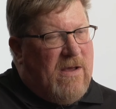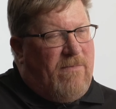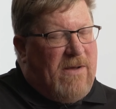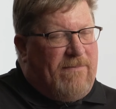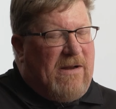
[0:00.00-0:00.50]

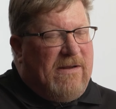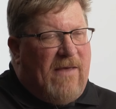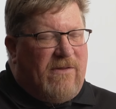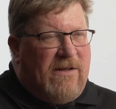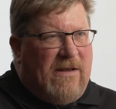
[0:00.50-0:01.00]
But
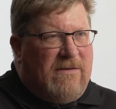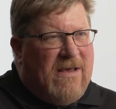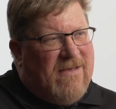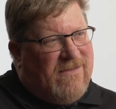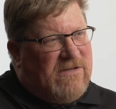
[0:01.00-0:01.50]

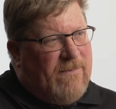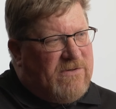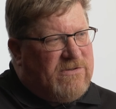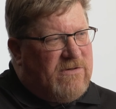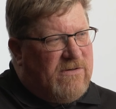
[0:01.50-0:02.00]
polyethylene, the
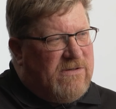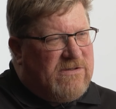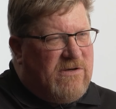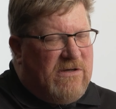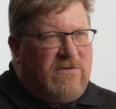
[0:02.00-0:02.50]
temperature
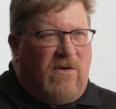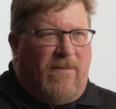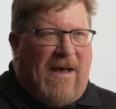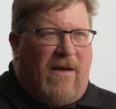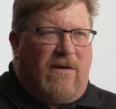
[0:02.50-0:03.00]
is good till
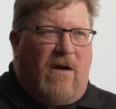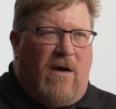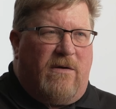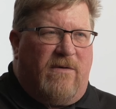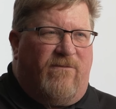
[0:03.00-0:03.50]
about
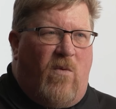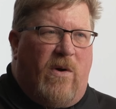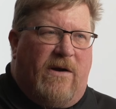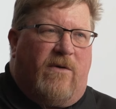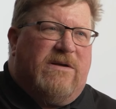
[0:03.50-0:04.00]

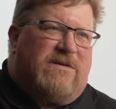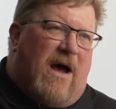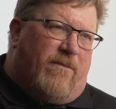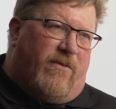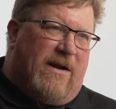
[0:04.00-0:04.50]
140 degrees
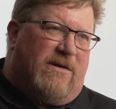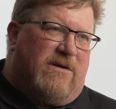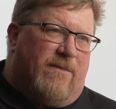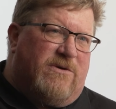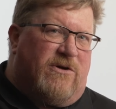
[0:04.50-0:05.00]
operating
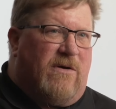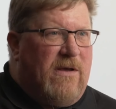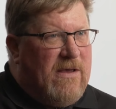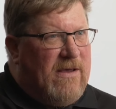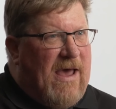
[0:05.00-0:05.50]
temperature.
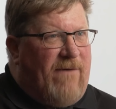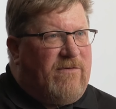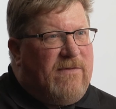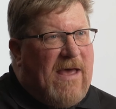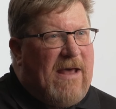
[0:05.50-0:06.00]

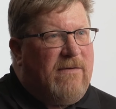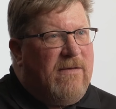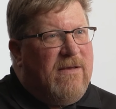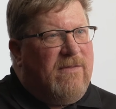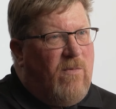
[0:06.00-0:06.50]
After
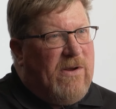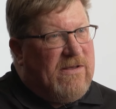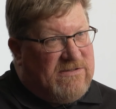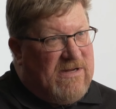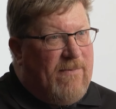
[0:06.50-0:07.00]
that, then we
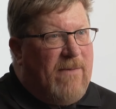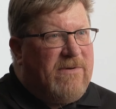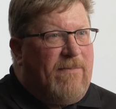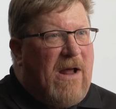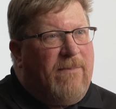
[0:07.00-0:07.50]
can step up
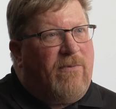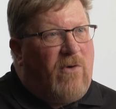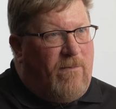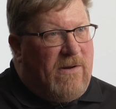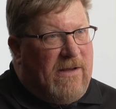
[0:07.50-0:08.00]
to
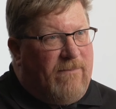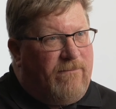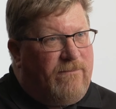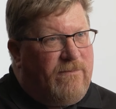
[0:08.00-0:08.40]
polypropylene.